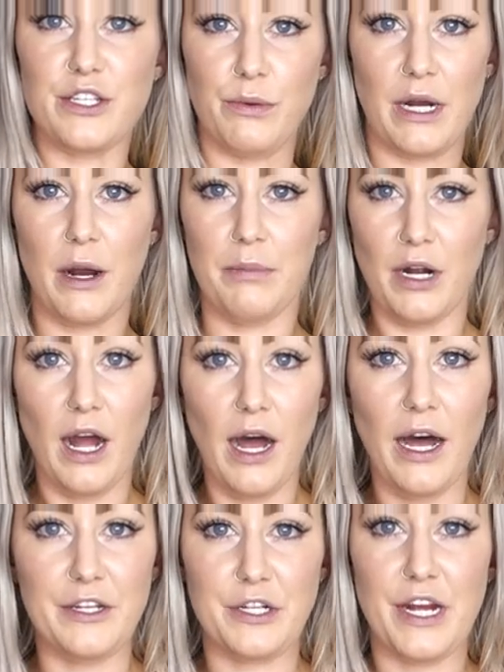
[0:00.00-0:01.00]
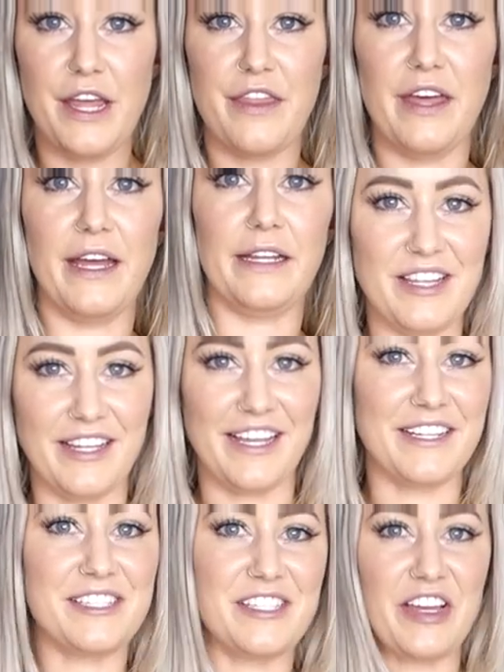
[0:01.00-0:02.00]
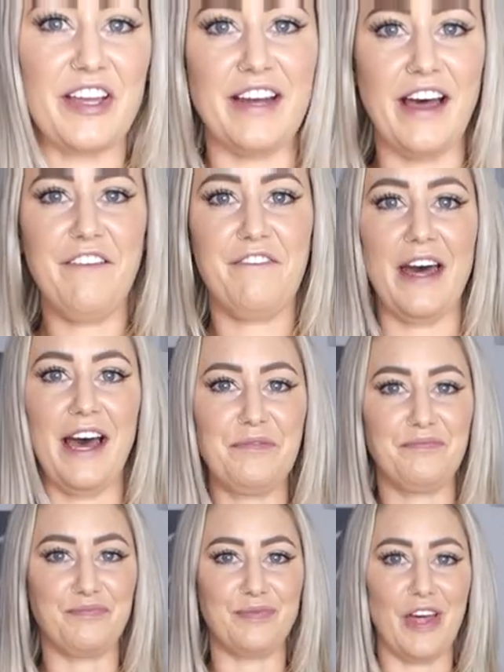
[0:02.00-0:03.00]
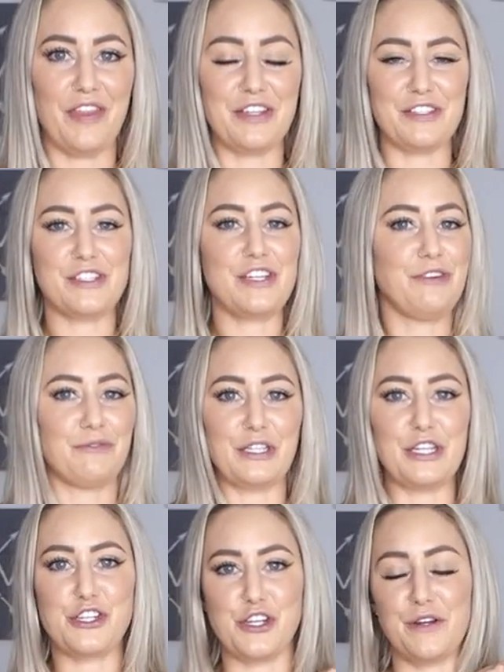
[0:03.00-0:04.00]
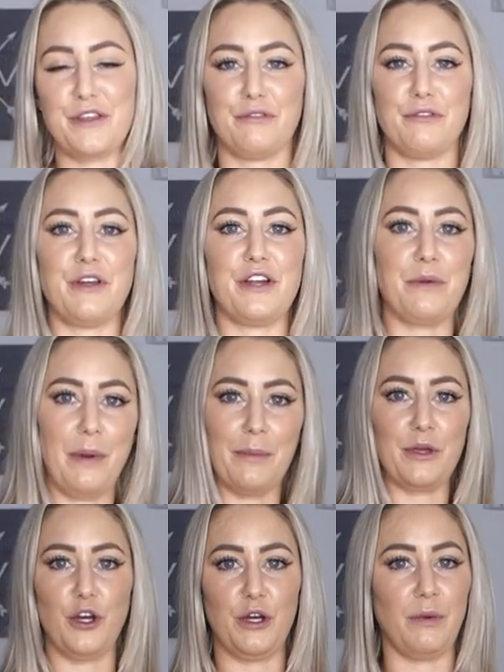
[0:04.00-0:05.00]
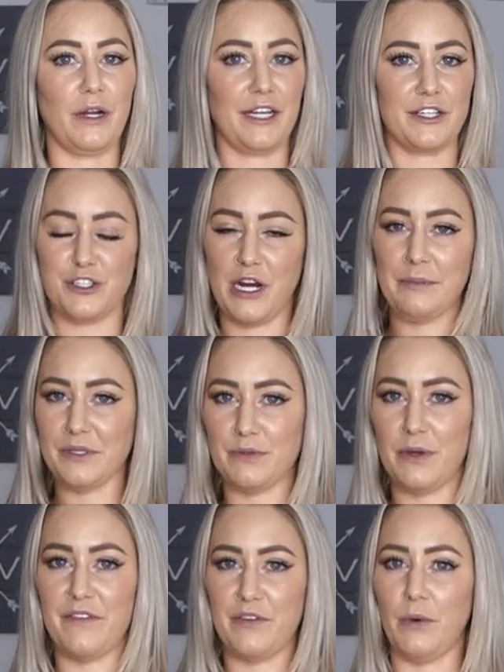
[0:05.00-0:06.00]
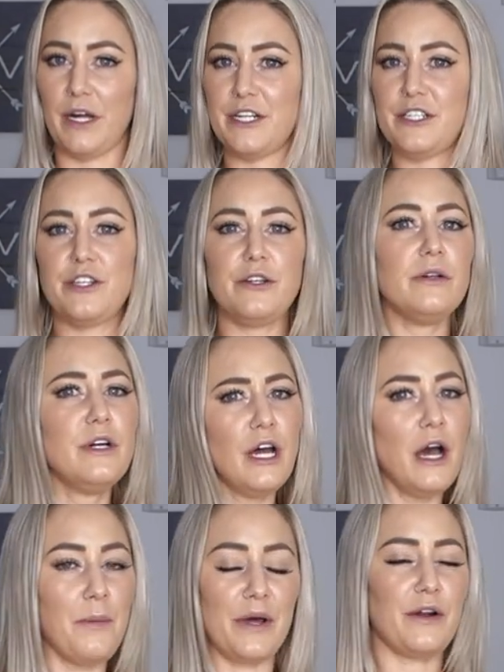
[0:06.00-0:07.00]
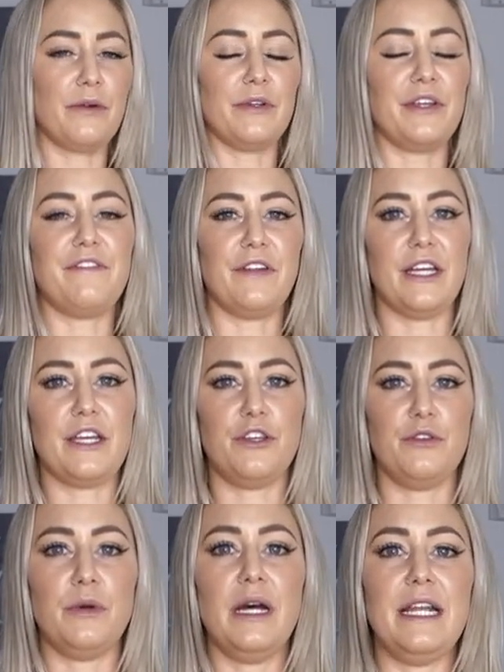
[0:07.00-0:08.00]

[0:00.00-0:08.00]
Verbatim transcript: to wear a bra underneath it. Like it's thick enough that nothing's really showing through there. You probably could wear like a strapless one if you wanted to, but I don't really feel like you